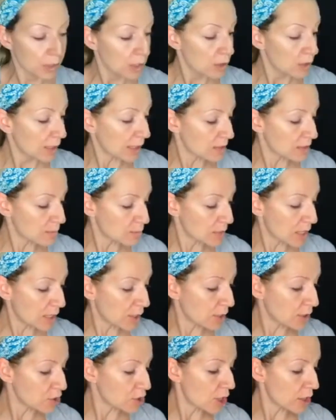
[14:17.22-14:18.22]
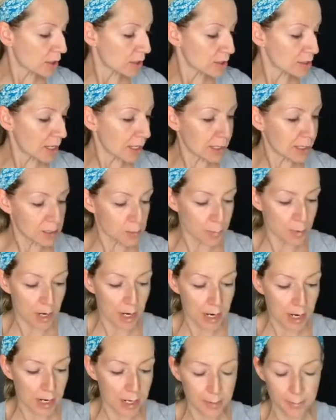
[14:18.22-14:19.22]
Get some 10 Years Younger setting
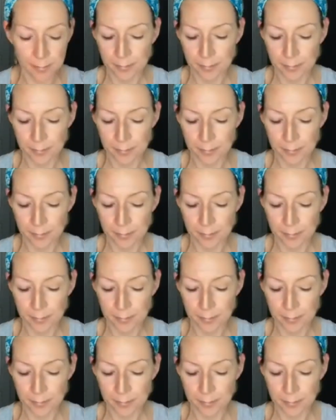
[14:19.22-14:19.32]
spray.